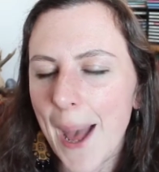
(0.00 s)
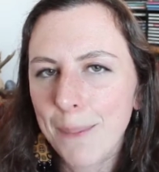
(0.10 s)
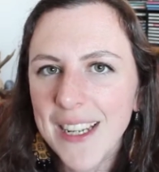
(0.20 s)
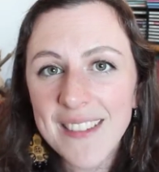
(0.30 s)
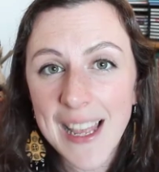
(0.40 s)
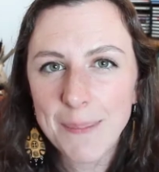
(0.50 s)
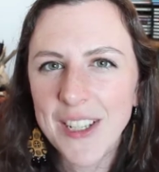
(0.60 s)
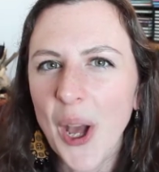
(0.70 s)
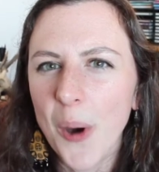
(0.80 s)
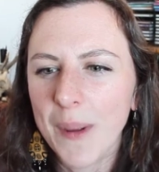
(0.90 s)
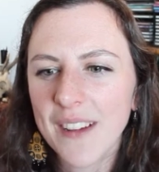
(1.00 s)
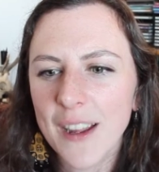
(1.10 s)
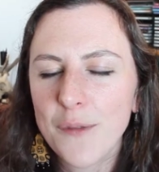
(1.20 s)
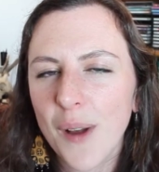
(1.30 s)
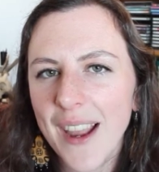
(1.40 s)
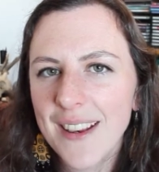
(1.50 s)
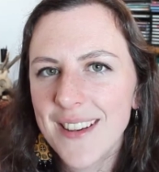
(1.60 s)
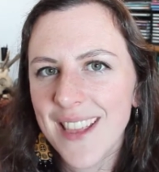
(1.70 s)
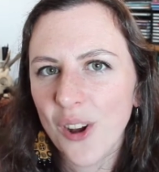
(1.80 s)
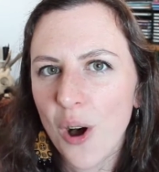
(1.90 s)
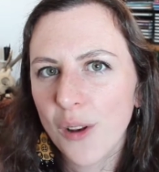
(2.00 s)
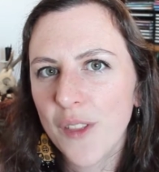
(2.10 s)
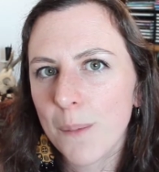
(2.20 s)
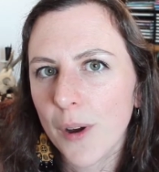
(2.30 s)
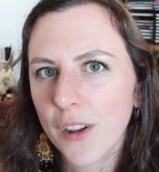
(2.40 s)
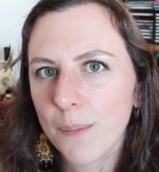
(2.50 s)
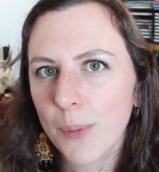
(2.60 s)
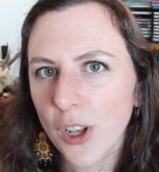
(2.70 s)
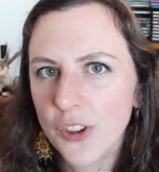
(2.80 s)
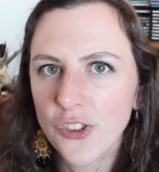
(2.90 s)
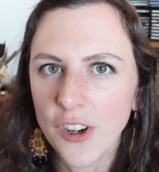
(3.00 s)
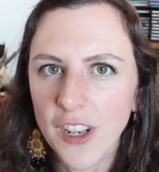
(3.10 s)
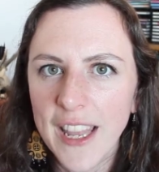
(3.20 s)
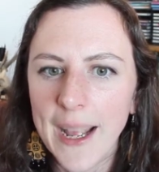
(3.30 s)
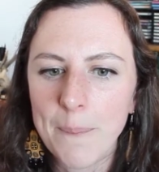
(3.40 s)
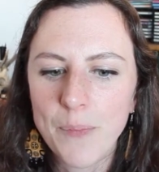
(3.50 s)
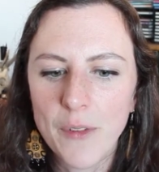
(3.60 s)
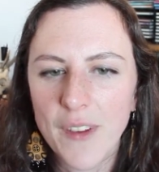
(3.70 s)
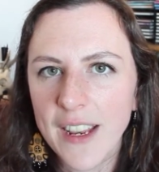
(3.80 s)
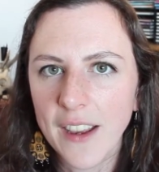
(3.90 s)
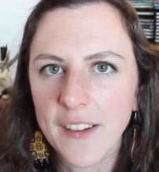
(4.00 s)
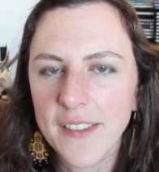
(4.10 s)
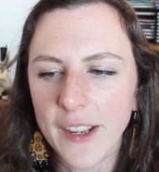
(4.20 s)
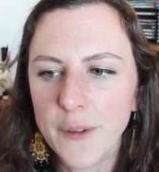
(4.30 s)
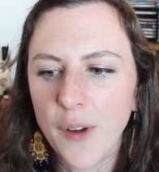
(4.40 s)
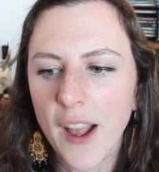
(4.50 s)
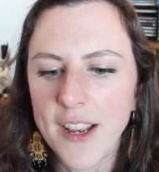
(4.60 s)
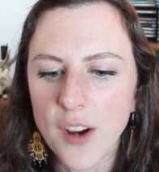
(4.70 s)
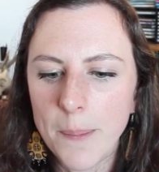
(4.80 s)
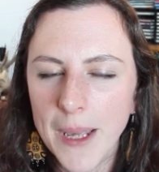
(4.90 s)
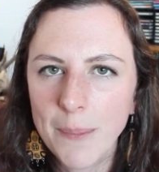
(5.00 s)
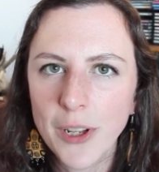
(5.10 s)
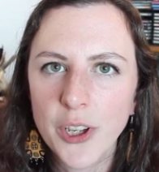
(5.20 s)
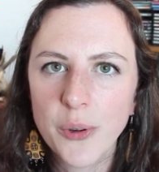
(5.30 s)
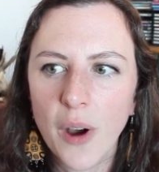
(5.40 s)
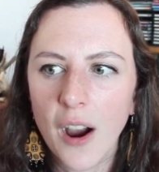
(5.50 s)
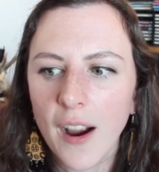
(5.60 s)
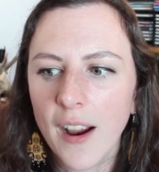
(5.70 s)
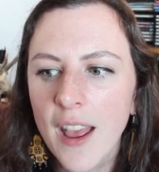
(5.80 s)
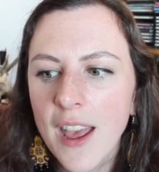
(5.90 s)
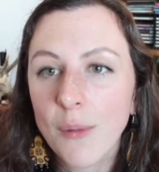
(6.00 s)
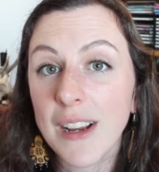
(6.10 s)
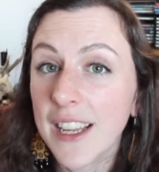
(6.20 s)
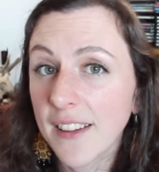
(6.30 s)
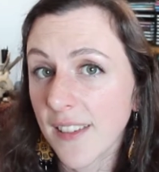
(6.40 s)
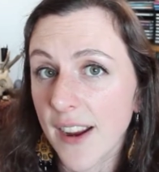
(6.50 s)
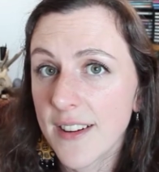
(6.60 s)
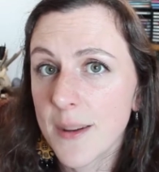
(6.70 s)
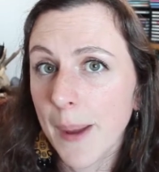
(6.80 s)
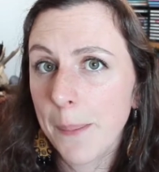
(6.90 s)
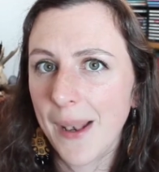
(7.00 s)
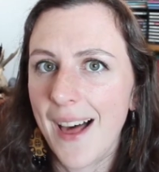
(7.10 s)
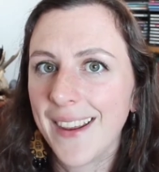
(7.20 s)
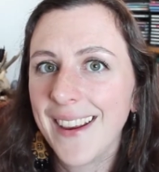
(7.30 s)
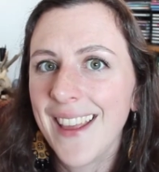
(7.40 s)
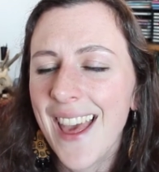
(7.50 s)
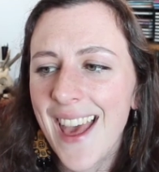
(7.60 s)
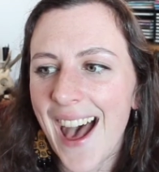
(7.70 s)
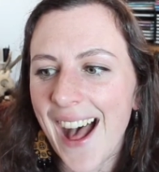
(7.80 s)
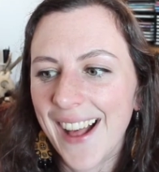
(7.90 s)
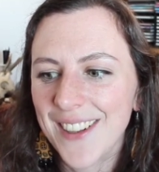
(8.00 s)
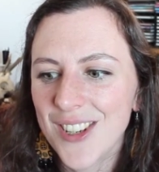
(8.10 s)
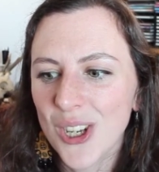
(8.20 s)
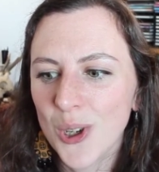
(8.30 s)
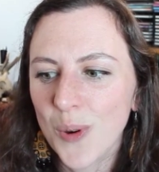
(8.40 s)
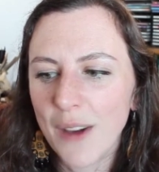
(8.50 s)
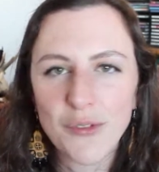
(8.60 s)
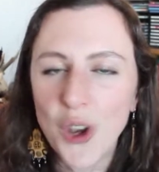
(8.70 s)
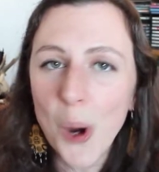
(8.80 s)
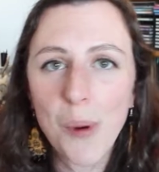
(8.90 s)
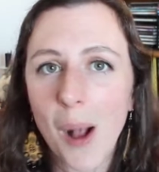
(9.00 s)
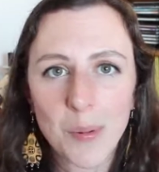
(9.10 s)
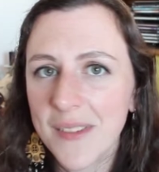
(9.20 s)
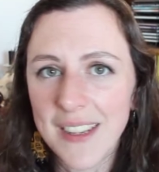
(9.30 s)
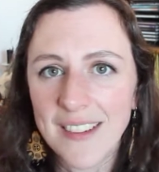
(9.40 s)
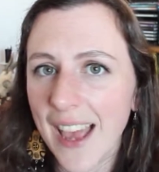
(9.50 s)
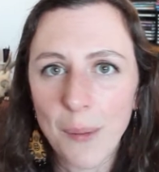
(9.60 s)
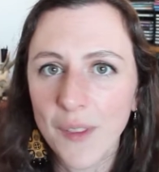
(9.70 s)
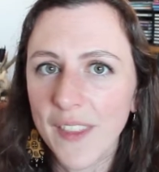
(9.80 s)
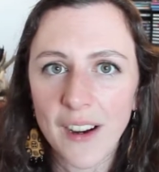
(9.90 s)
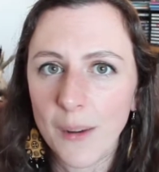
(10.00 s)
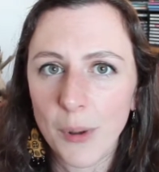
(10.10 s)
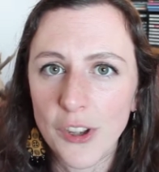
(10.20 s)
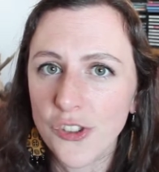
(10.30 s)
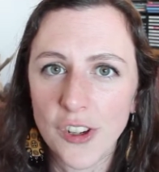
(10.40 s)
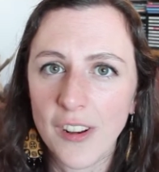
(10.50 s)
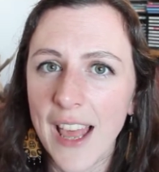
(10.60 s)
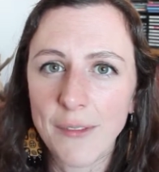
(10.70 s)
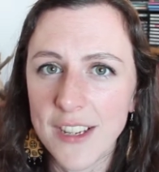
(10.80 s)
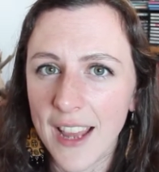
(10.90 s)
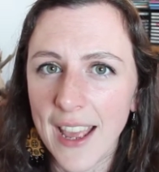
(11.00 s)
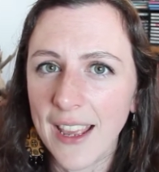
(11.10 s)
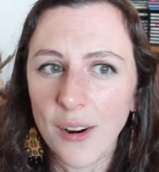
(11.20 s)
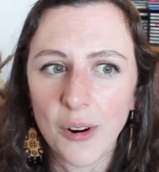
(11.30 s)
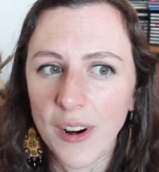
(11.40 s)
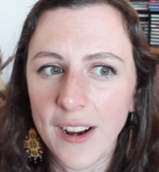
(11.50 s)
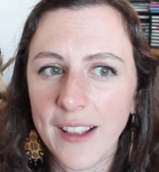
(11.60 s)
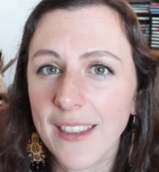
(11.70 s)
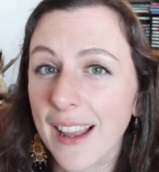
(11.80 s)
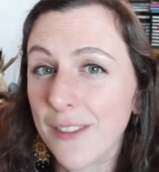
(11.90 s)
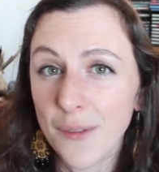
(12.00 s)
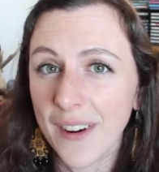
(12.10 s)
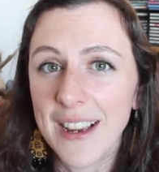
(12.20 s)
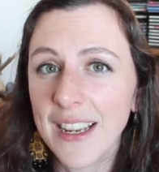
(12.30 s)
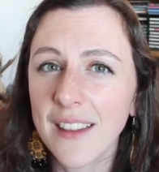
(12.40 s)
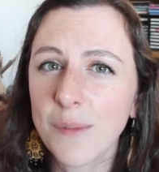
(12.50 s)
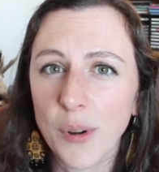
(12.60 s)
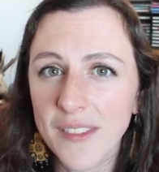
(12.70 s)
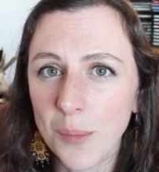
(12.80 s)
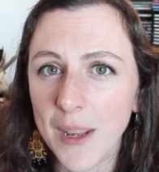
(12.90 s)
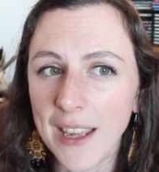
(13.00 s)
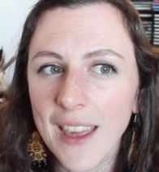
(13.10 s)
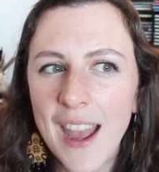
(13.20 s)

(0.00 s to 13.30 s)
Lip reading: please let me know, because I find that all of the bullet journaling videos that I find are people who are really excited about planning and who have no problem sitting down with their bullet journal every day, or at the very least once a week,